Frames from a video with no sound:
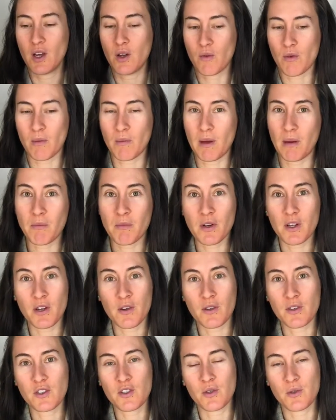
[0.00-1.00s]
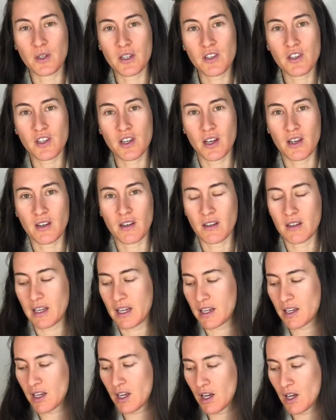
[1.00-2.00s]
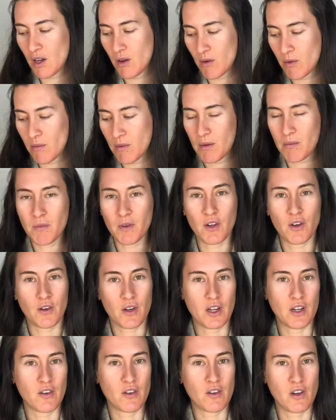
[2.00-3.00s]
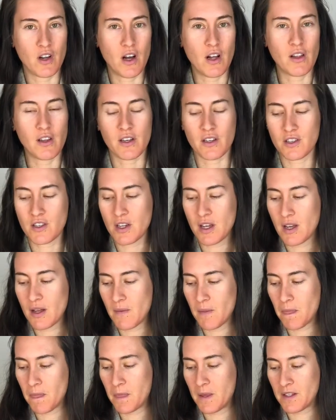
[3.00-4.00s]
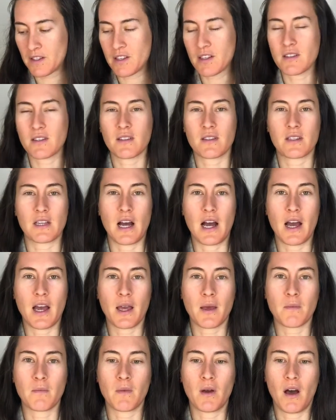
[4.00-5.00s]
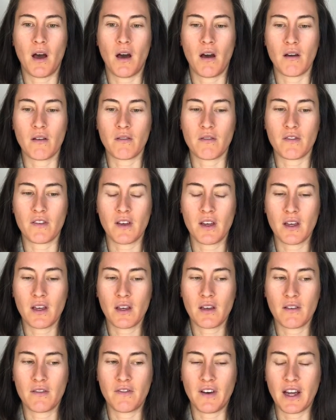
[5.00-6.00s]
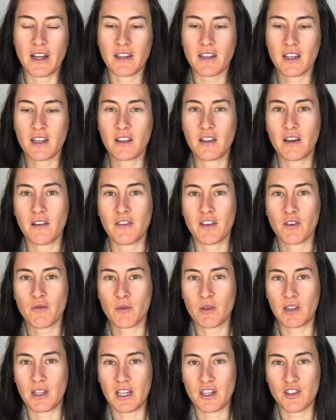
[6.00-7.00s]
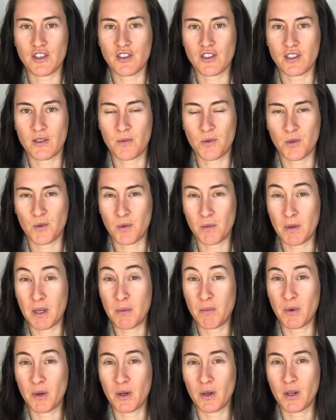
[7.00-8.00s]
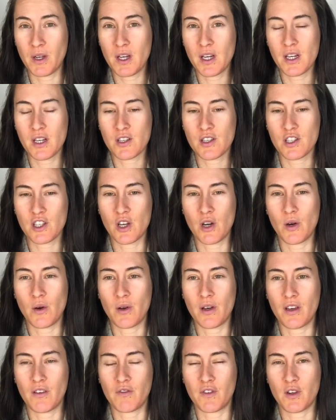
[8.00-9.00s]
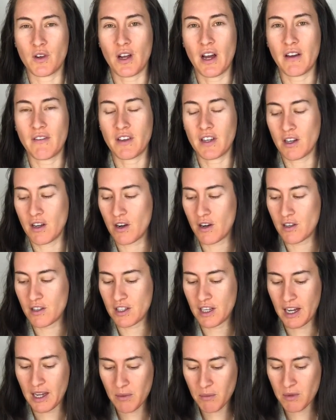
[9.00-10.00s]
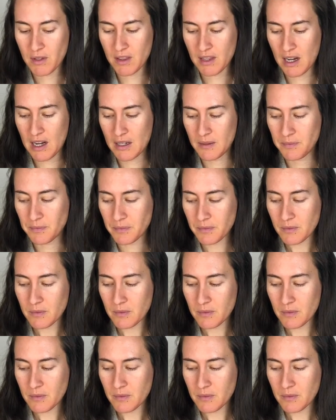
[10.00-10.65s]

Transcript: remember your intuition, like remember your inner knowledge. This is a time of finding loving relationships with people. So if you're having a hard time with that,